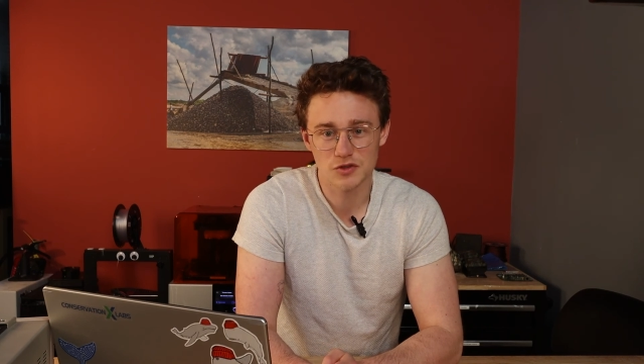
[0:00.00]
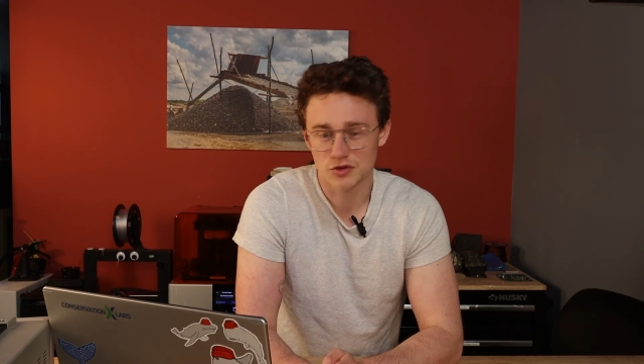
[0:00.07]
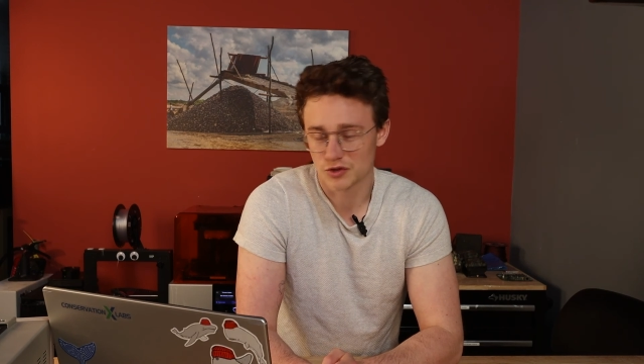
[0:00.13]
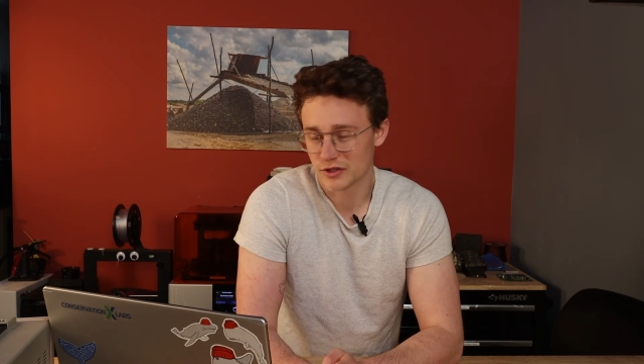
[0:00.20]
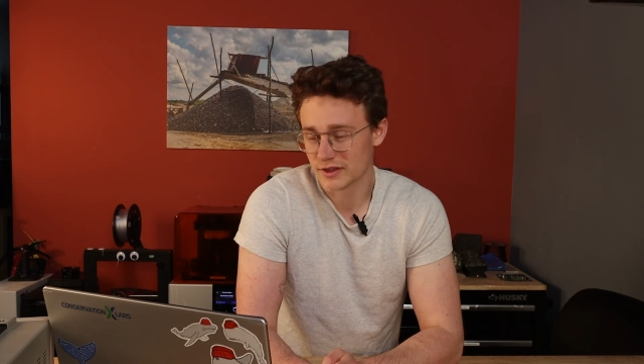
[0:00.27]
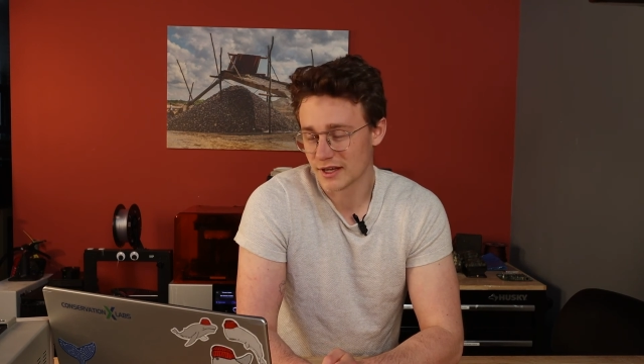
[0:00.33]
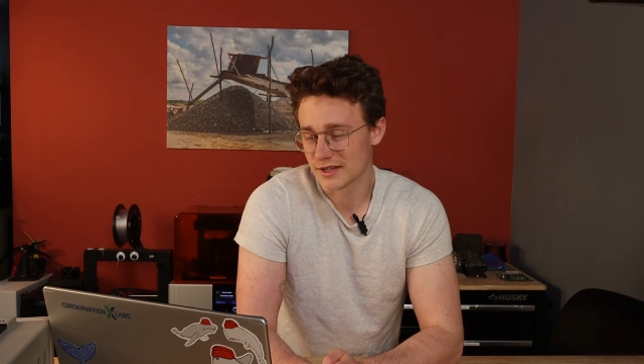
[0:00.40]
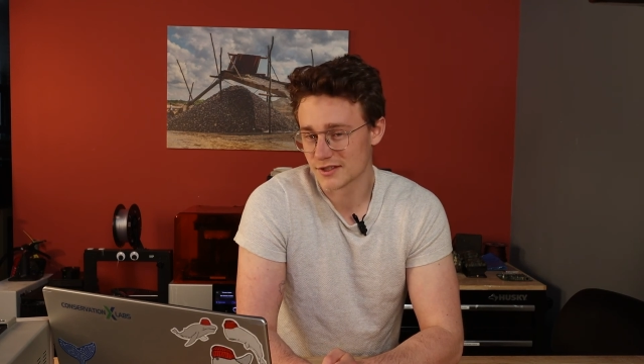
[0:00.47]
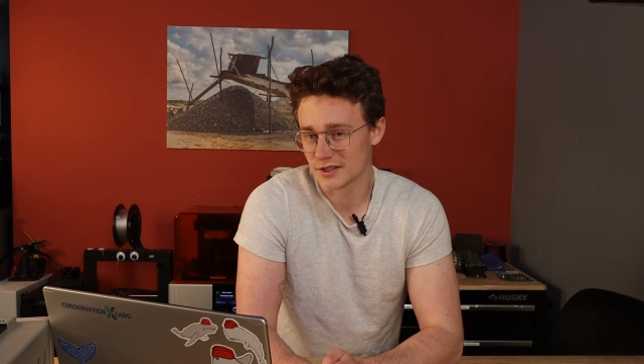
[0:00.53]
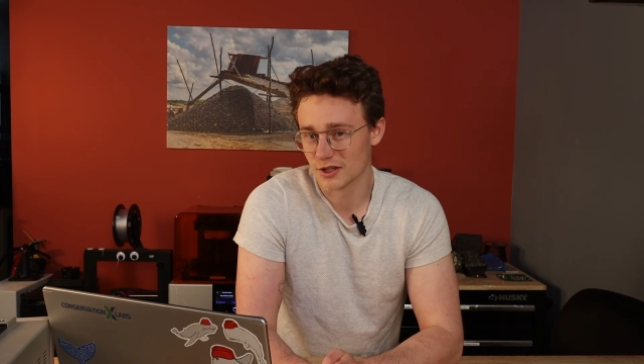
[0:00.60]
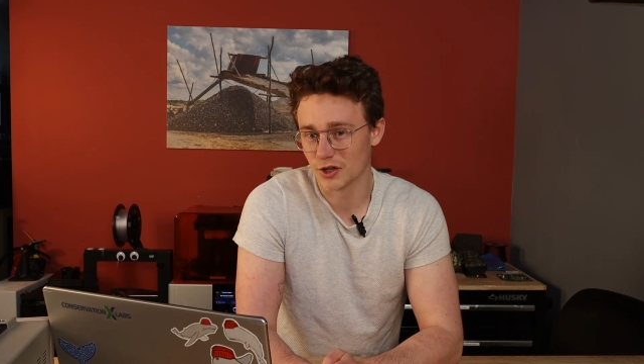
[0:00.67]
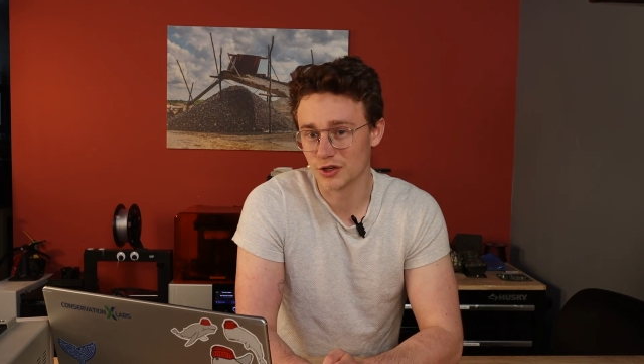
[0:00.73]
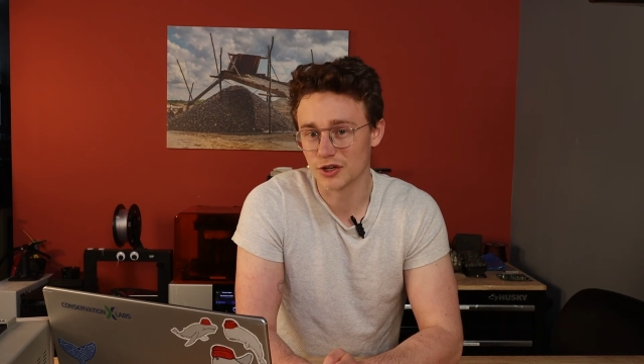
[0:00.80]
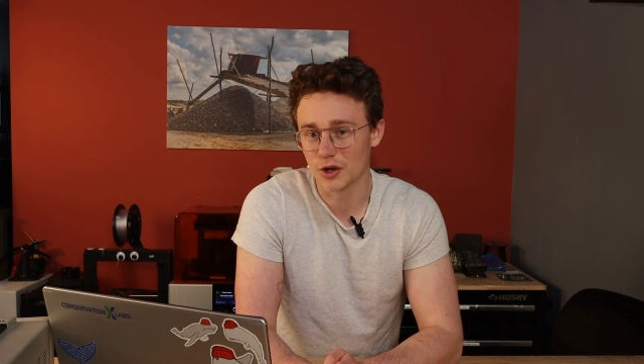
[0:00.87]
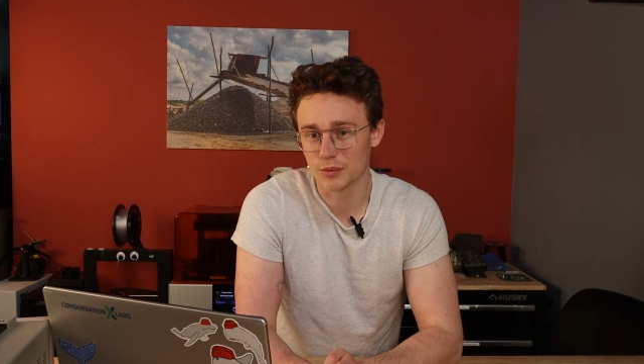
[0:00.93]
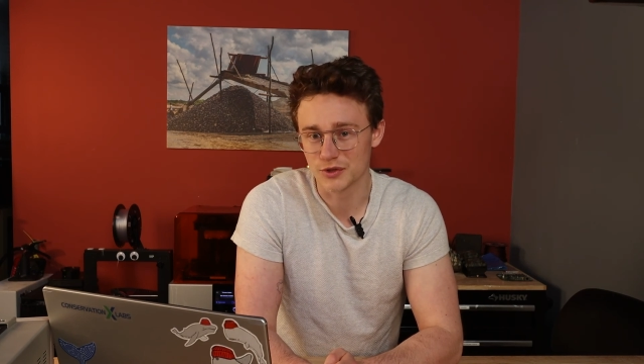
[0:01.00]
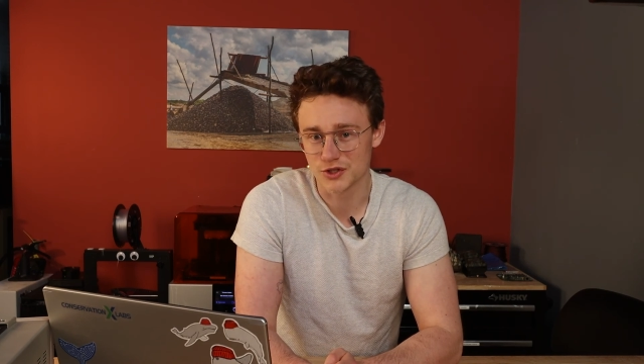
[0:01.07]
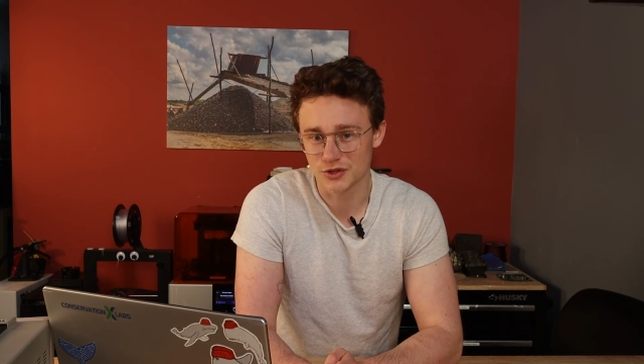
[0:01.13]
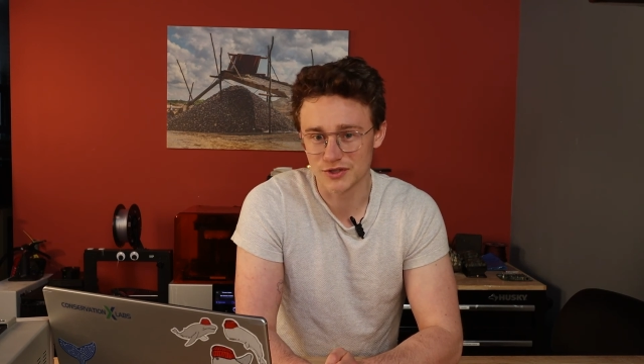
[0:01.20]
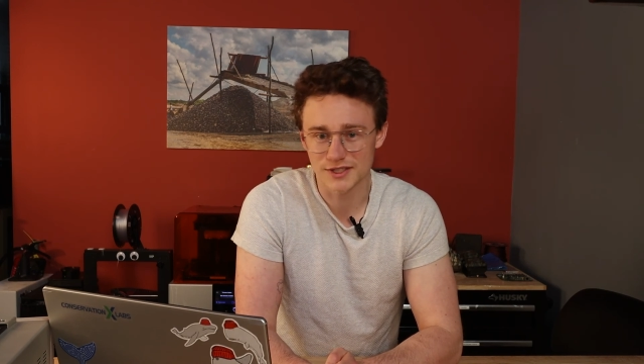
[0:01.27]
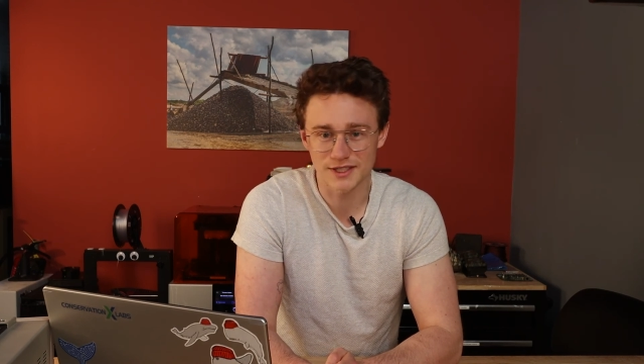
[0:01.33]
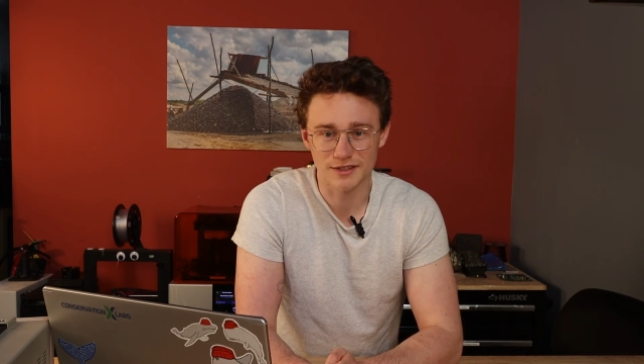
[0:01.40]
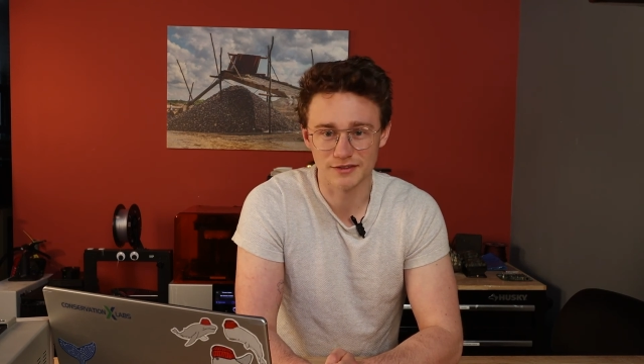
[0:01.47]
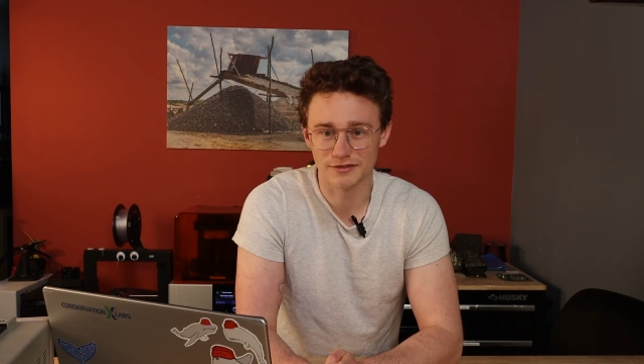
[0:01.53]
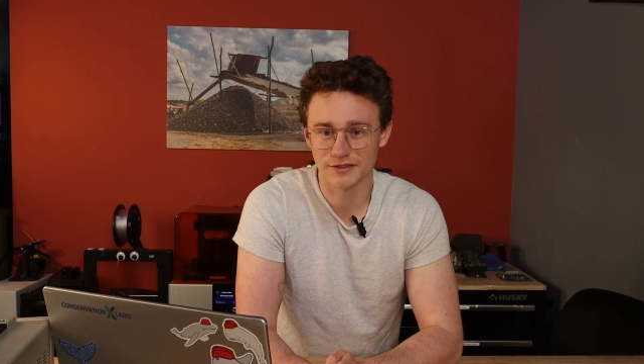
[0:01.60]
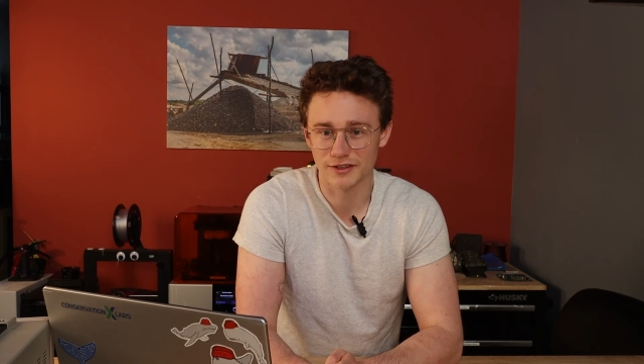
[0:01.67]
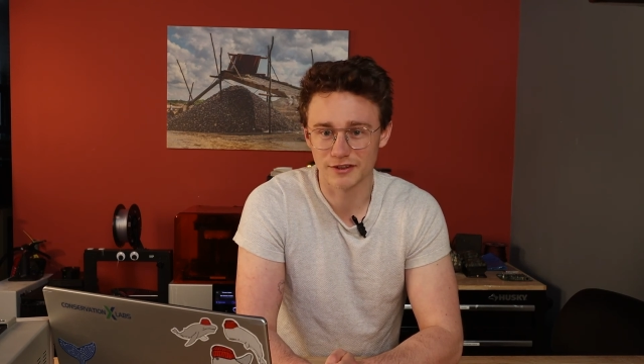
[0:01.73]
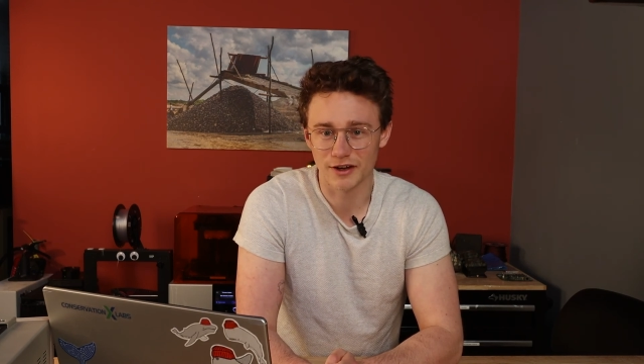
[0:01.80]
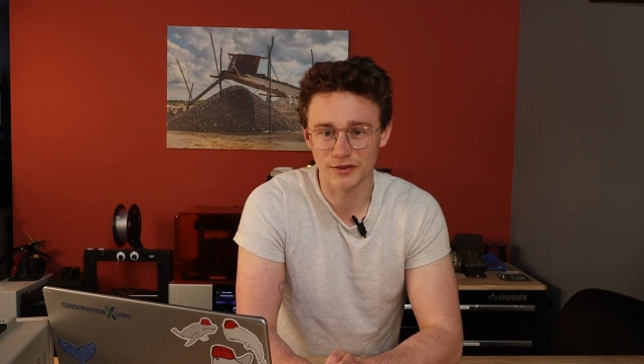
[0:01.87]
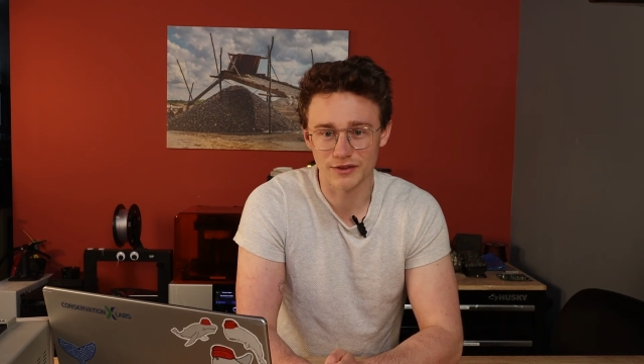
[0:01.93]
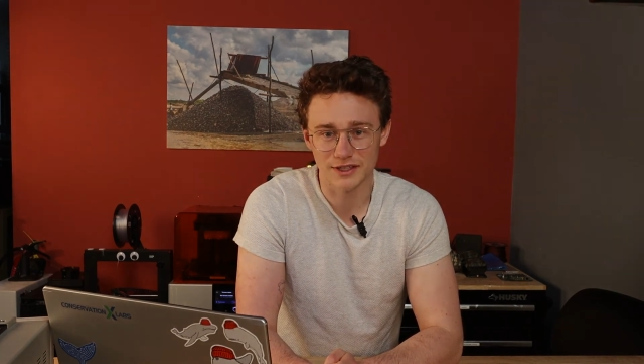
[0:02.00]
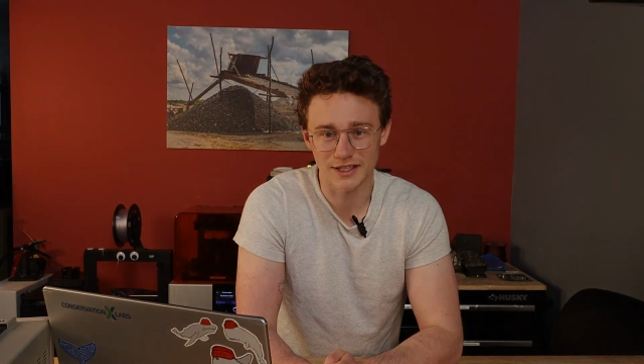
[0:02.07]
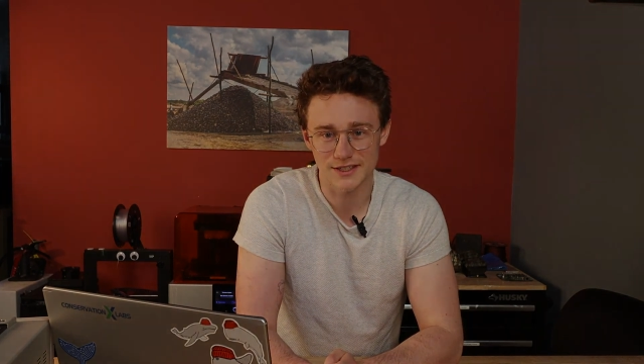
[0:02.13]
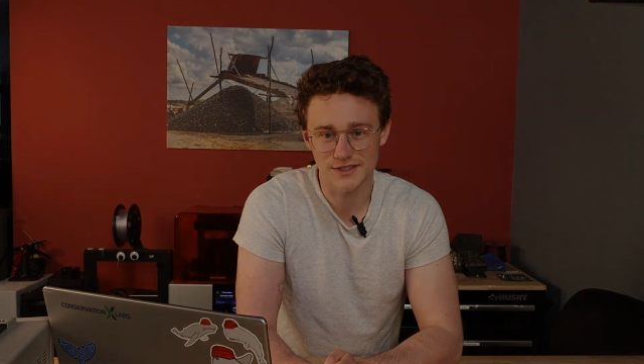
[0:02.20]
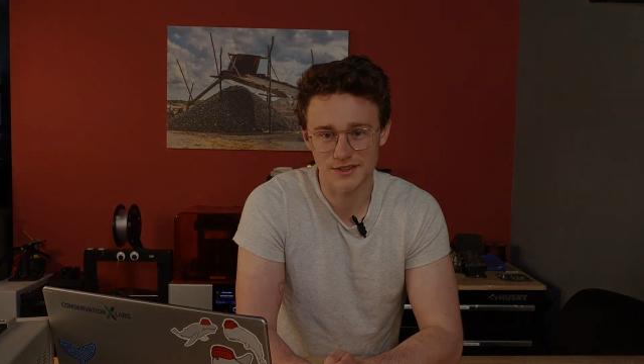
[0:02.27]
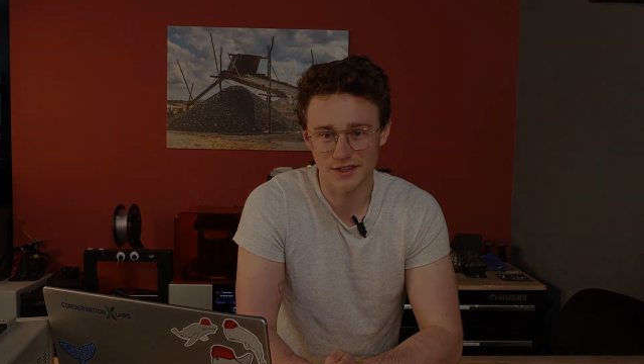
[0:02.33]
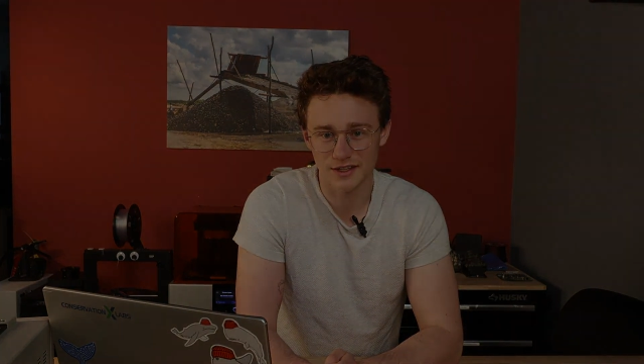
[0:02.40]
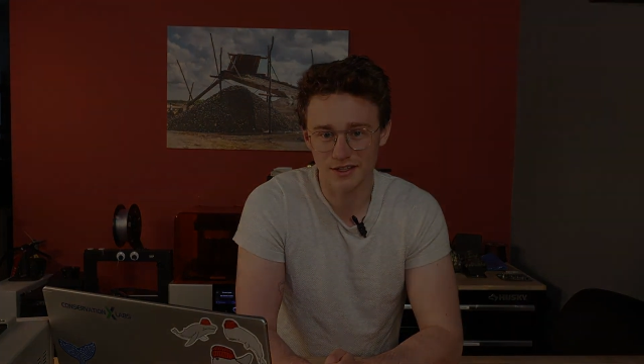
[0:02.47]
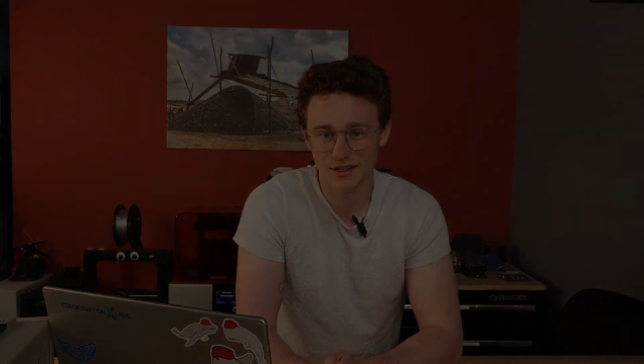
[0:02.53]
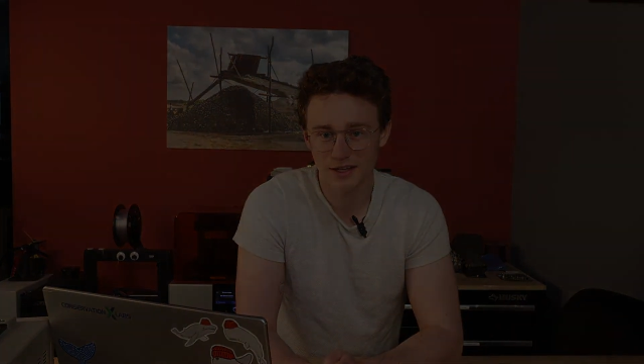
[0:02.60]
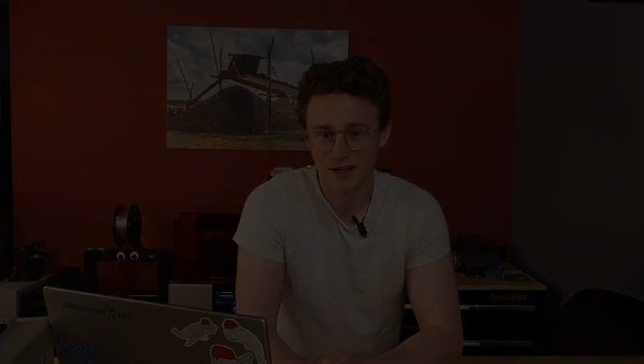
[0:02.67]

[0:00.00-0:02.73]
treat that as a learning opportunity and figure out the next thing.